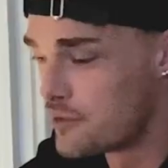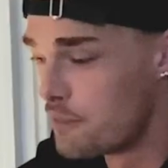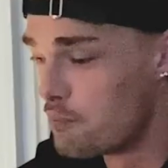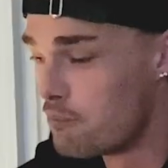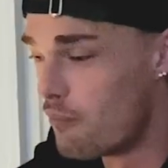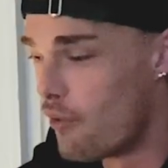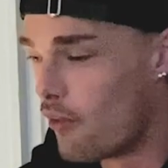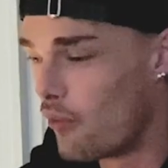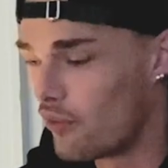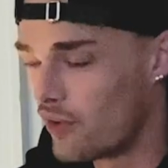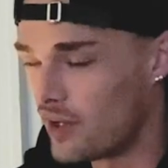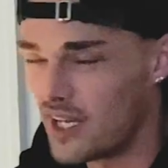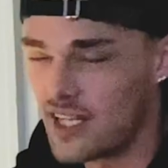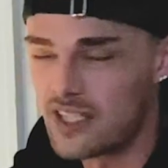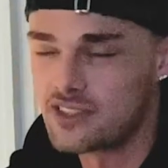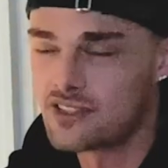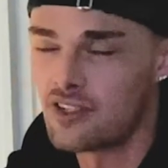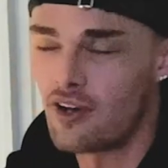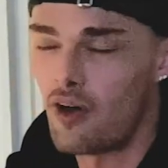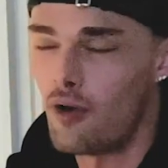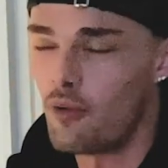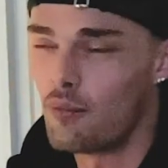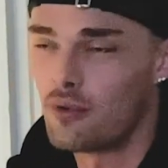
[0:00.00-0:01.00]
more is
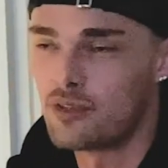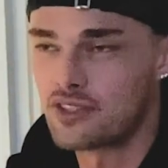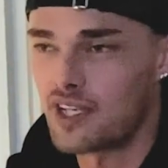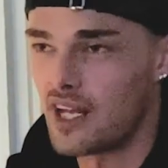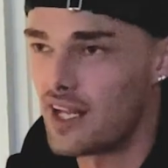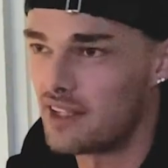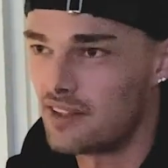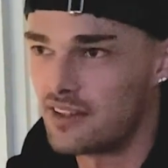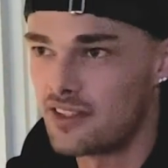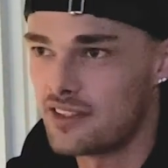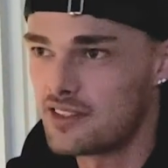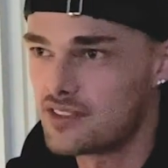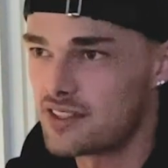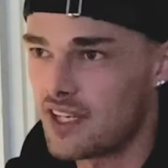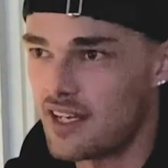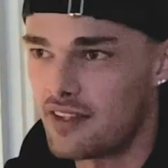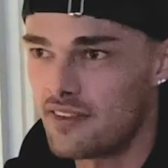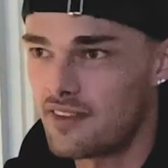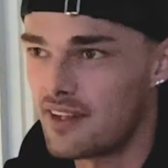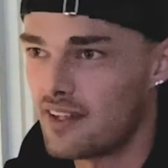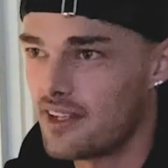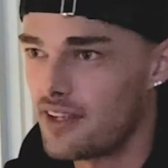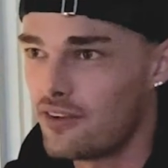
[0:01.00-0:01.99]
almost endless. I
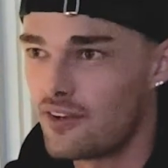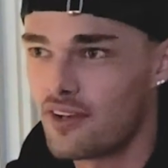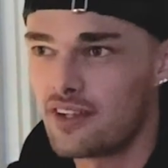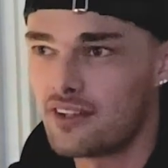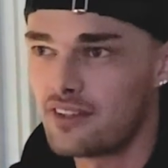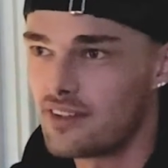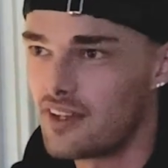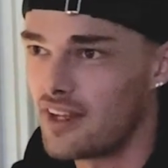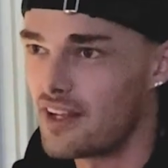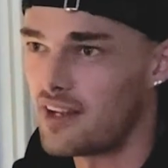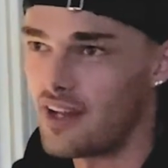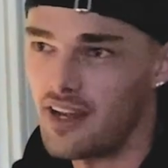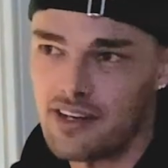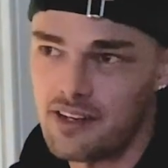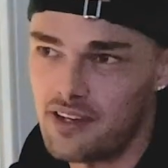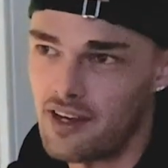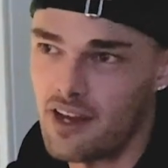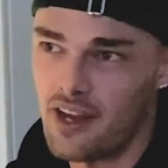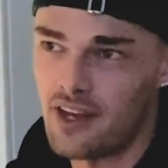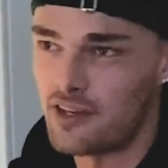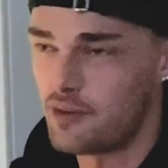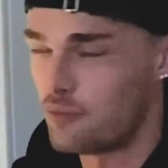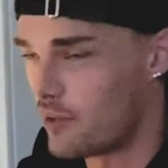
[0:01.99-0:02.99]
think you can get
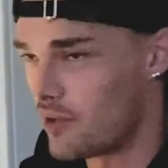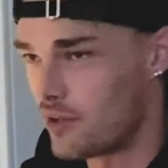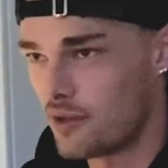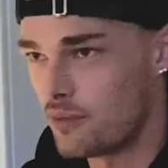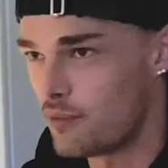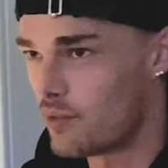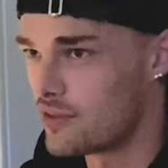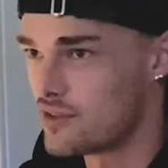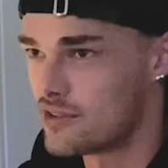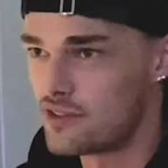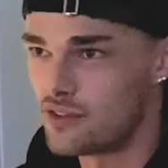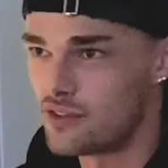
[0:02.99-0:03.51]
anywhere you want to.